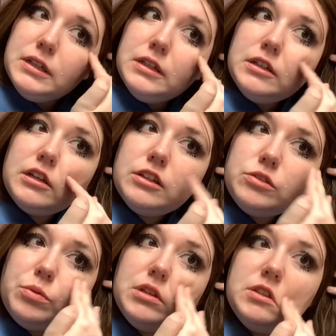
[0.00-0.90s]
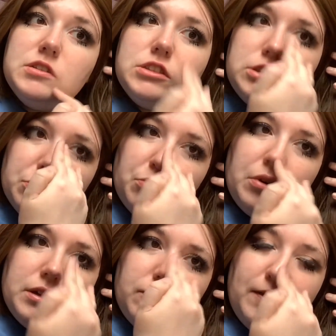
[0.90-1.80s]
Because what
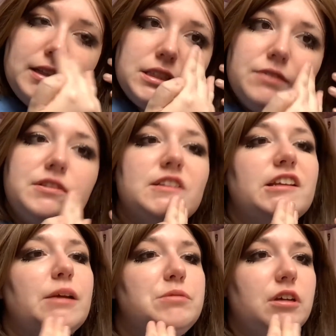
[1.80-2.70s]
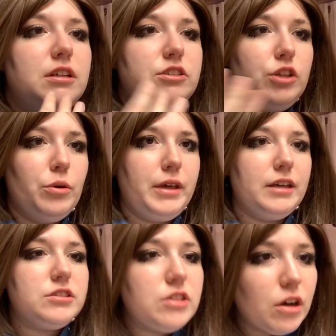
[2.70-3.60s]
facelifting tape does, okay,
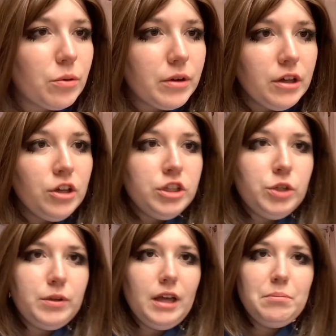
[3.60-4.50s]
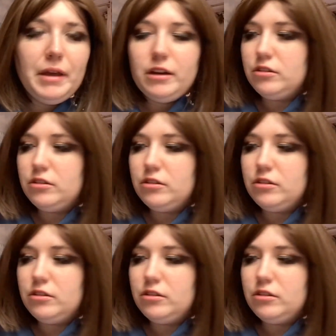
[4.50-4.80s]
so you get medical